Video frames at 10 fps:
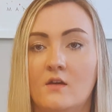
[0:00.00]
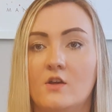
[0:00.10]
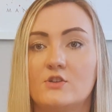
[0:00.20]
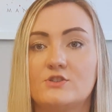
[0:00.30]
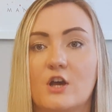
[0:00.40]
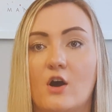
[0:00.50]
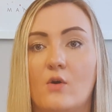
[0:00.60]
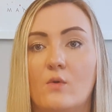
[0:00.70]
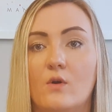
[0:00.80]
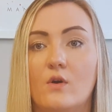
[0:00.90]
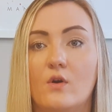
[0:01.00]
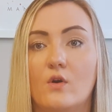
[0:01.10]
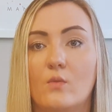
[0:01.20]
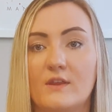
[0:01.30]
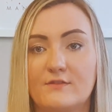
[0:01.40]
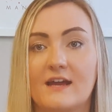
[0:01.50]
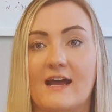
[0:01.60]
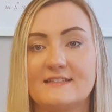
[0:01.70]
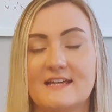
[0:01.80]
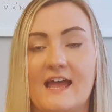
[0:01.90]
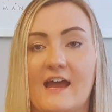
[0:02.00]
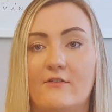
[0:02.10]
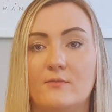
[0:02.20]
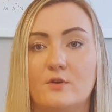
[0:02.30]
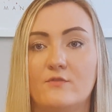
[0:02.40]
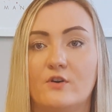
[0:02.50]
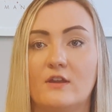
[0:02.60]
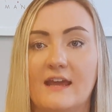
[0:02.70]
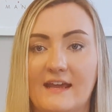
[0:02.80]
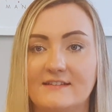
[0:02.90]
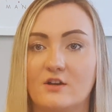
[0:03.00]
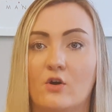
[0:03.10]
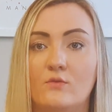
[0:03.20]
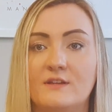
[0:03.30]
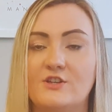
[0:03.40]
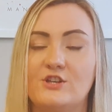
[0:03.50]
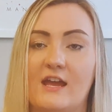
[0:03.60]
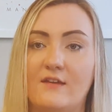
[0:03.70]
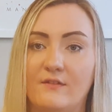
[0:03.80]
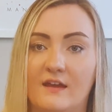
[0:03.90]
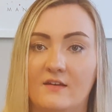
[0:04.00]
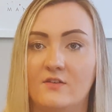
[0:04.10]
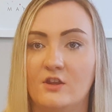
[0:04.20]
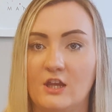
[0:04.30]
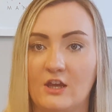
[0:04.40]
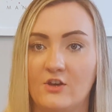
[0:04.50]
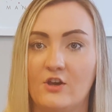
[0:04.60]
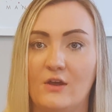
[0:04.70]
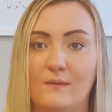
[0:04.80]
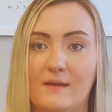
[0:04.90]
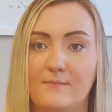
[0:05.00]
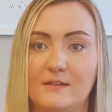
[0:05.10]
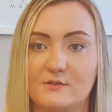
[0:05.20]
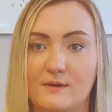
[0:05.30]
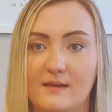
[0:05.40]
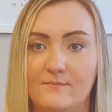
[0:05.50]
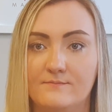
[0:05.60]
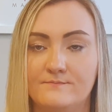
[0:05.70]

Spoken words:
So with regards to hair removal, it is only shaving that you can do in between.